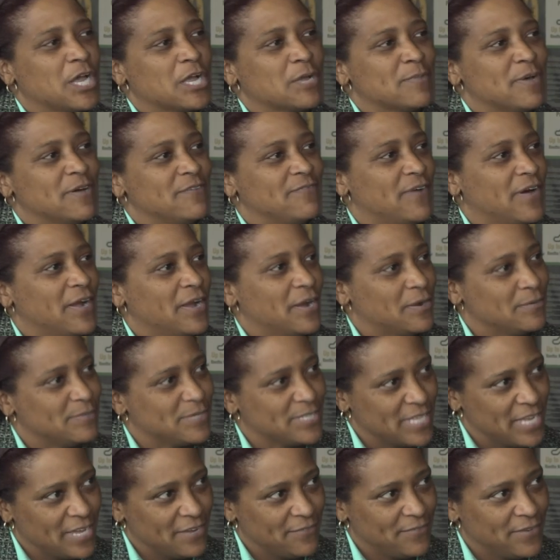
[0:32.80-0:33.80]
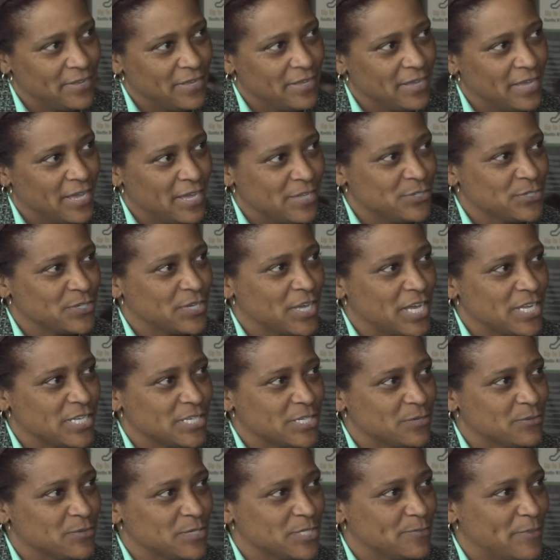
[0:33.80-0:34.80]
about firearm safety,
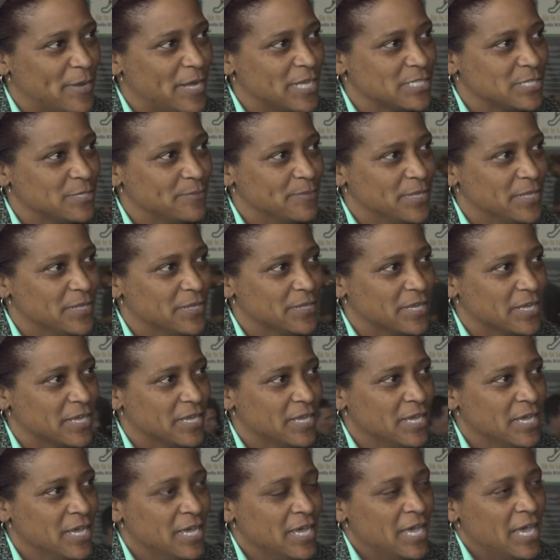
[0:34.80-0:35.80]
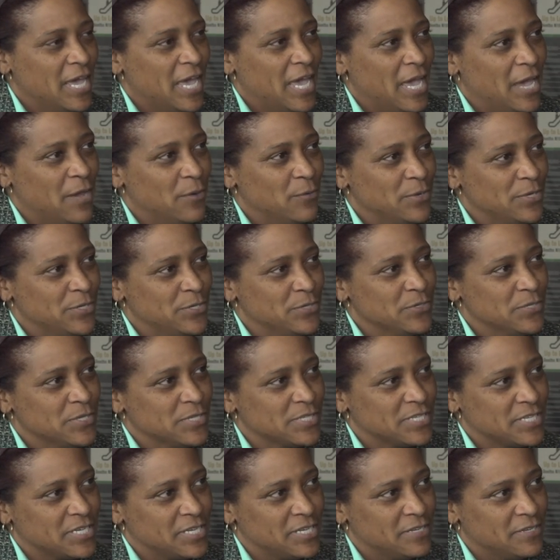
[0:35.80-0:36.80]
education, and responsibility. And we do
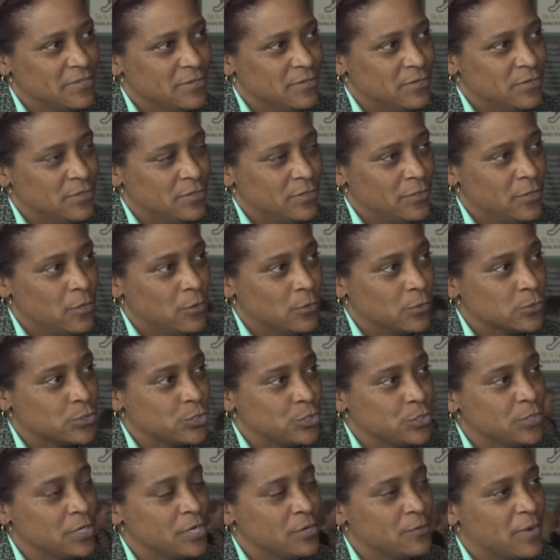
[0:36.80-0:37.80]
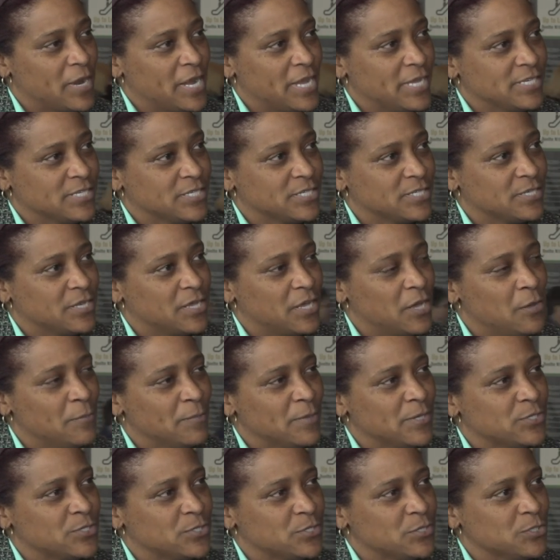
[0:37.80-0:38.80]
this at local shooting ranges to help
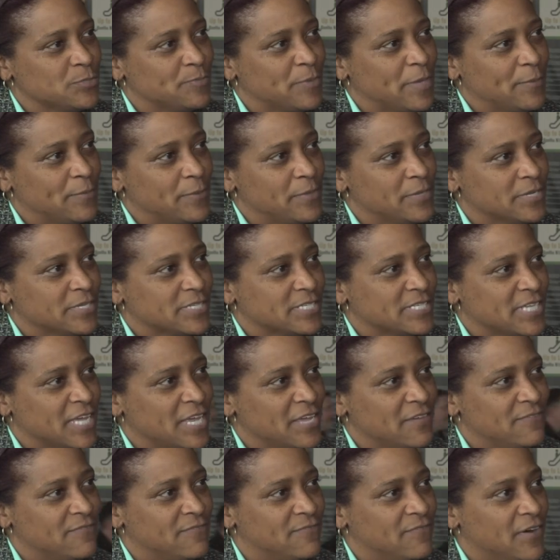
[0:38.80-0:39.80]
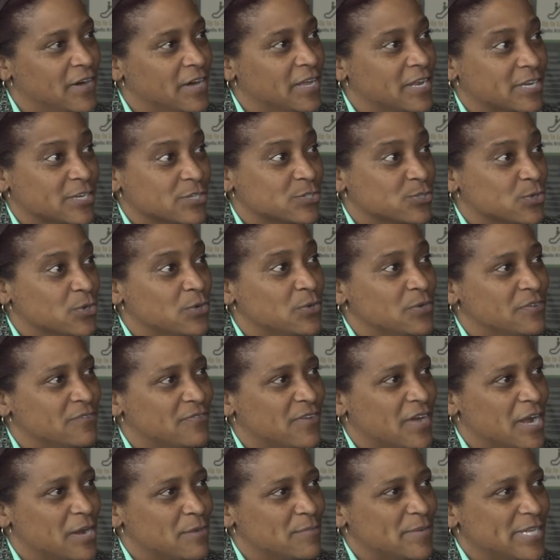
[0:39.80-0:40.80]
introduce people in a safe, fun, and controlled
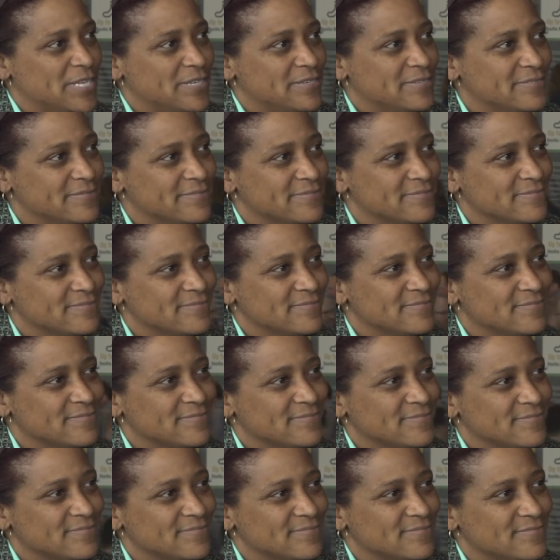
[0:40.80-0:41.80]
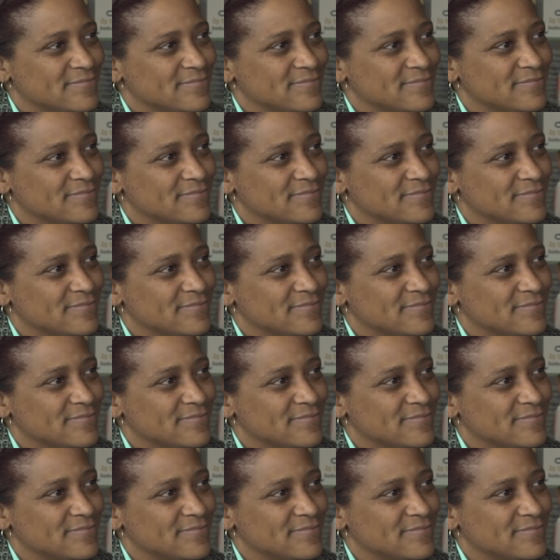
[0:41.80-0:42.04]
environment. Mm -hmm.